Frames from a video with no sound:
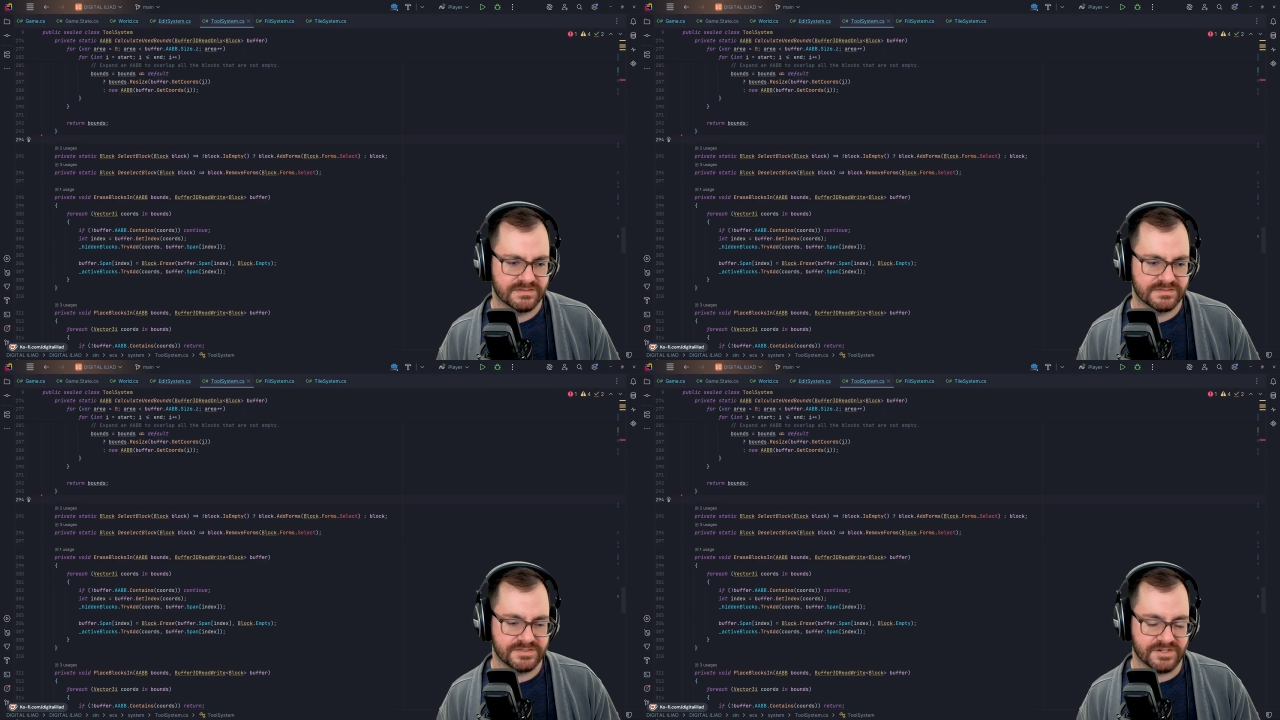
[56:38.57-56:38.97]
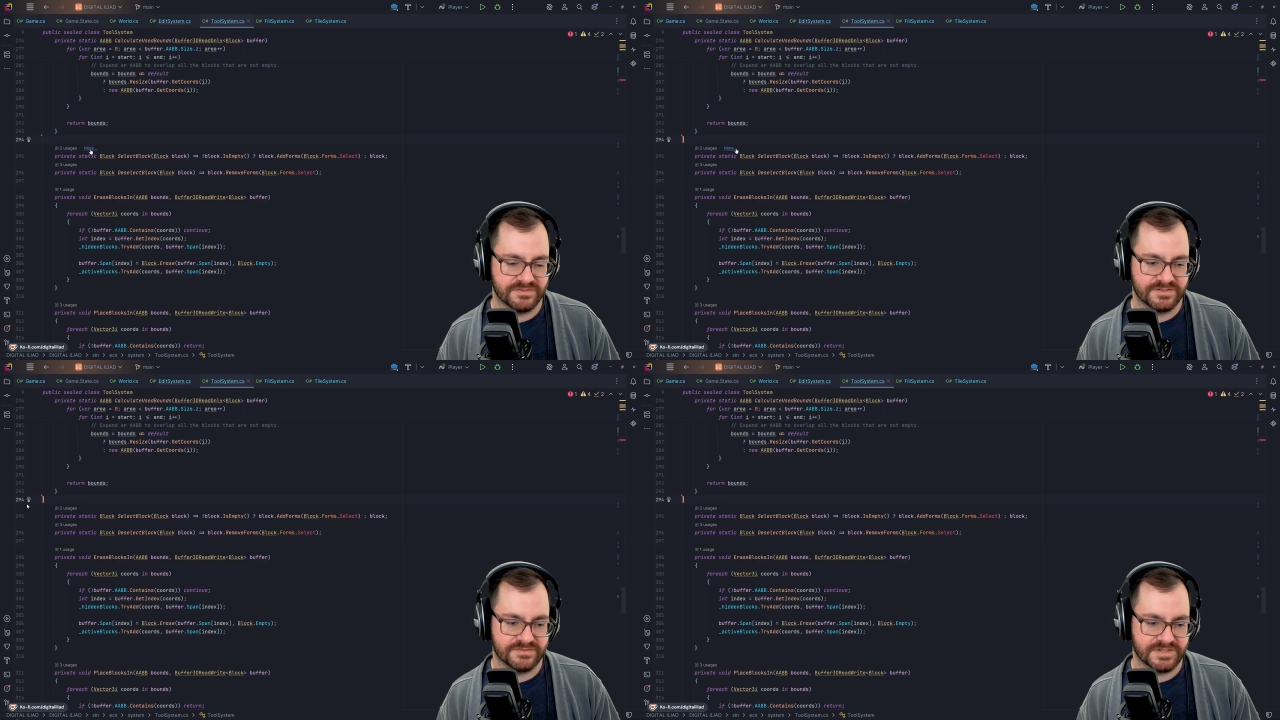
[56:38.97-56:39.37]

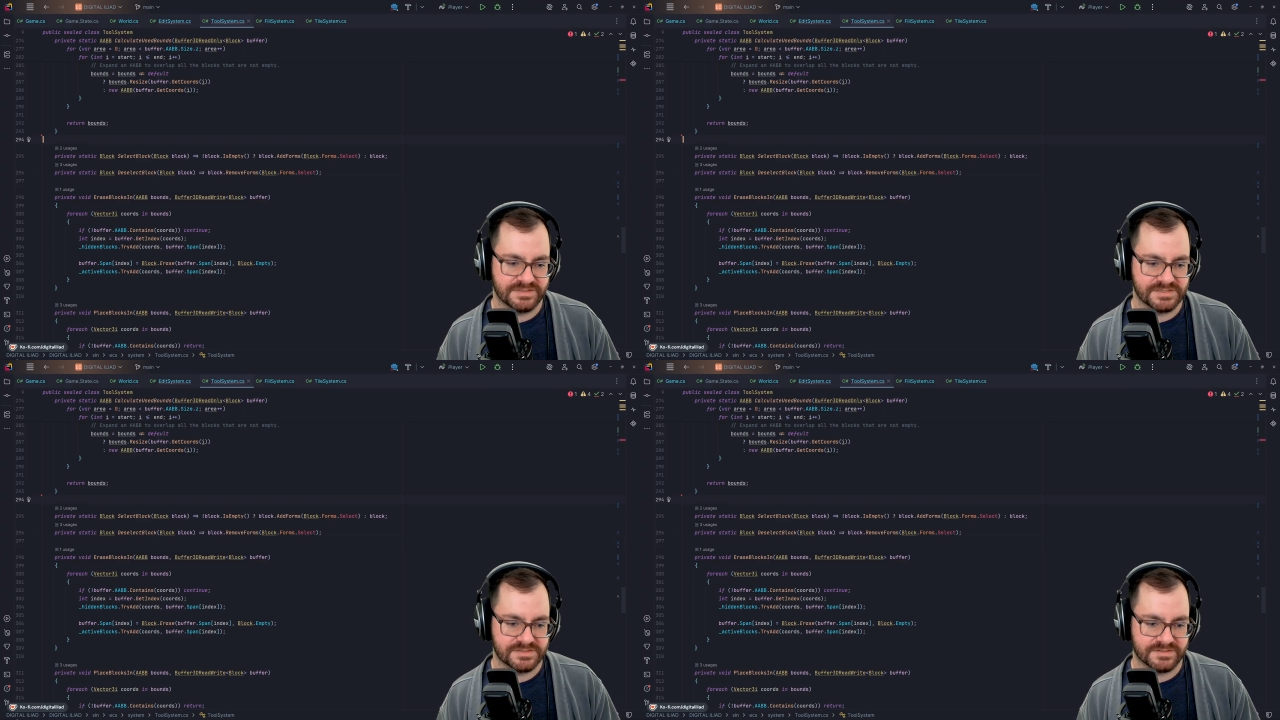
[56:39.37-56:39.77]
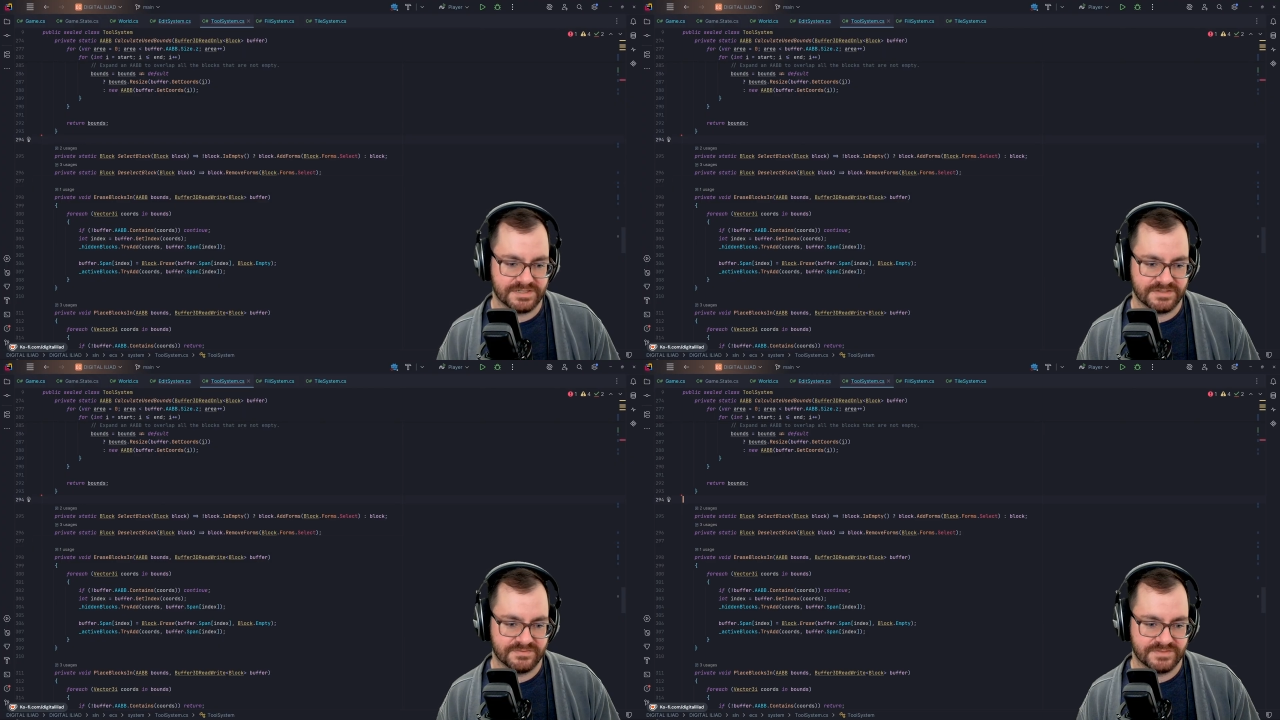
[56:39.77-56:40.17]
Don't, you rarely
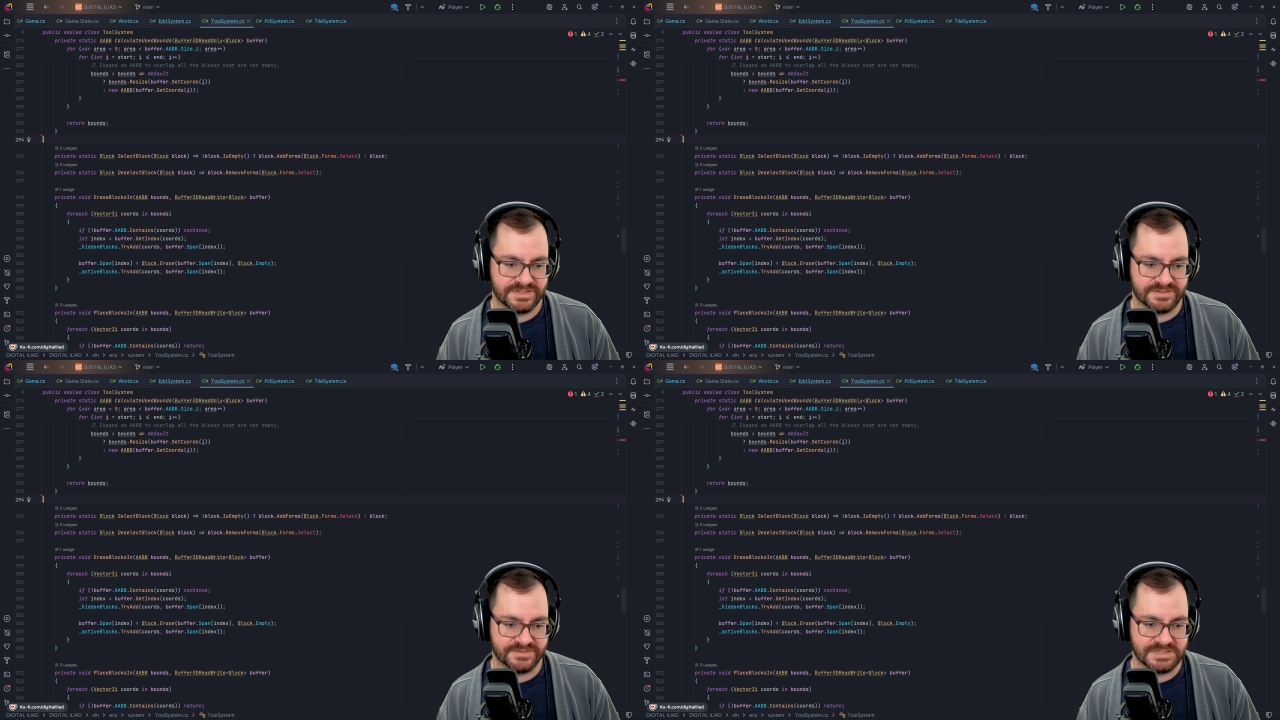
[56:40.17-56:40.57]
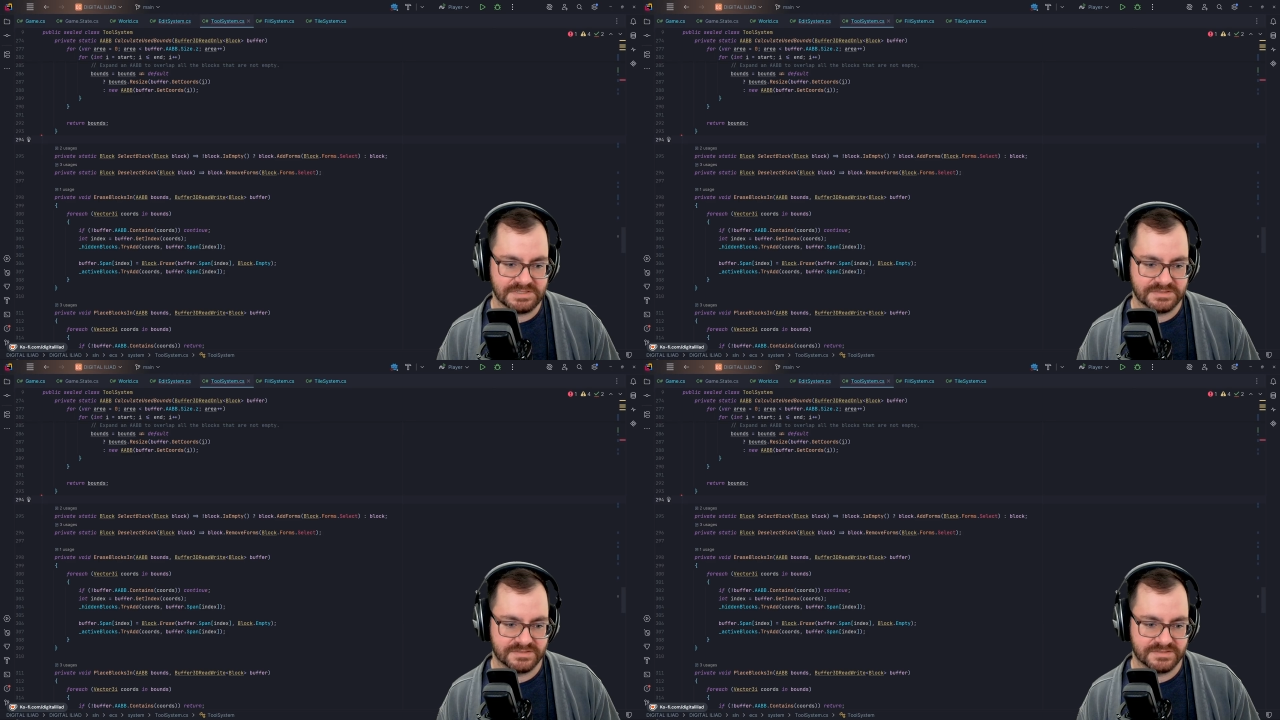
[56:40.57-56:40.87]
stream. No worries.